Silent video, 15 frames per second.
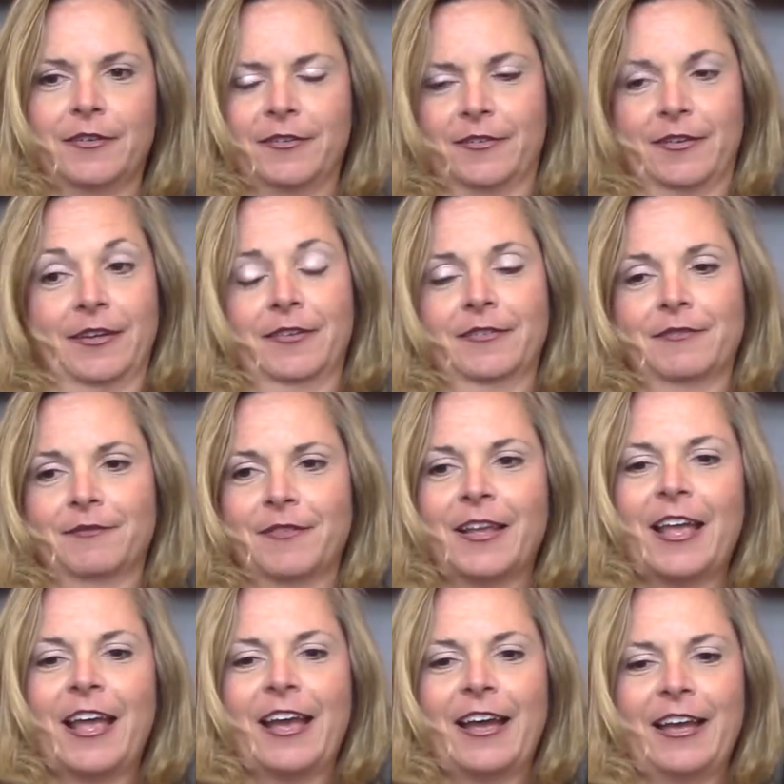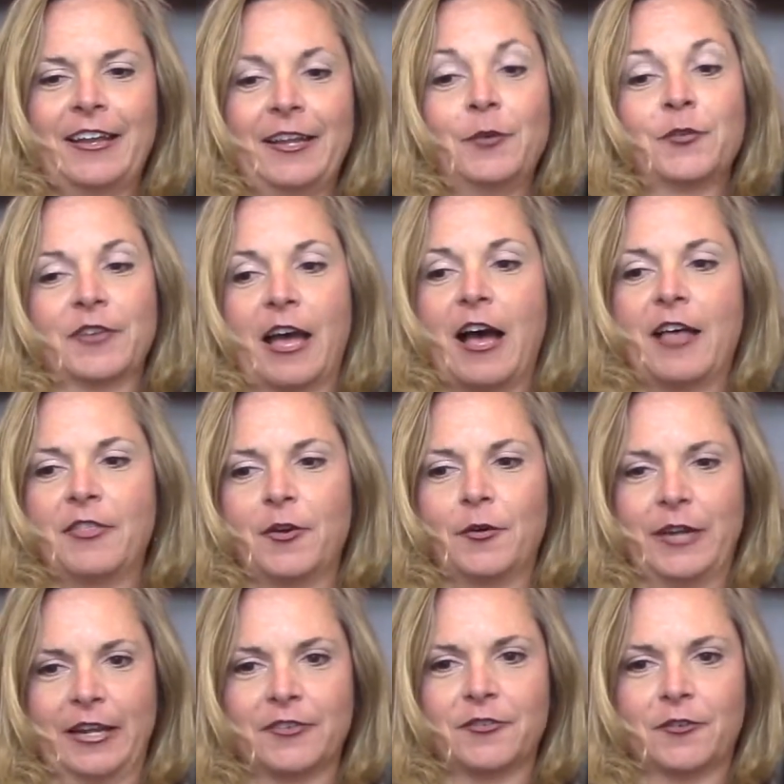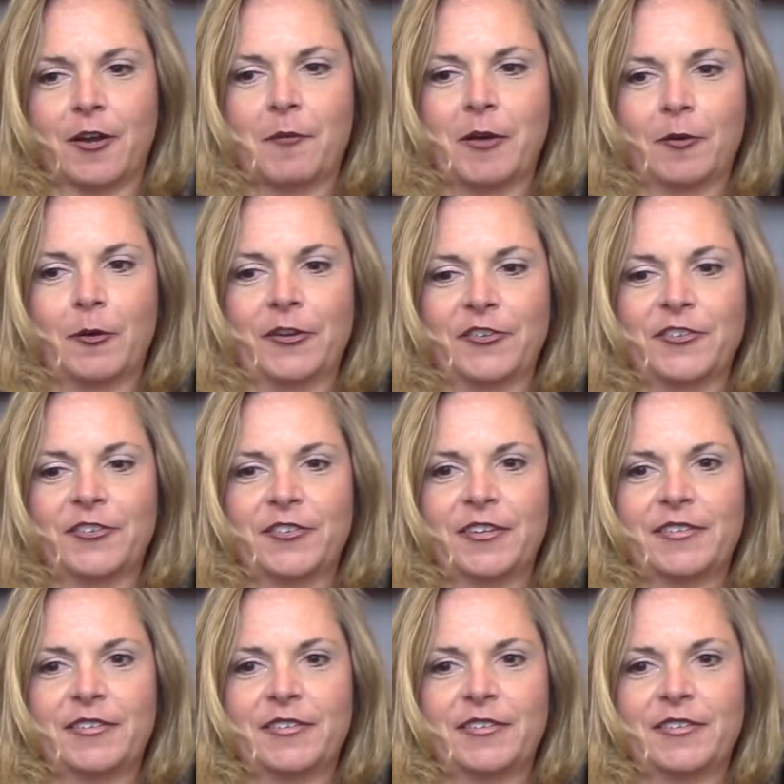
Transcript: He's like, and he was kind though, and he answered all my questions.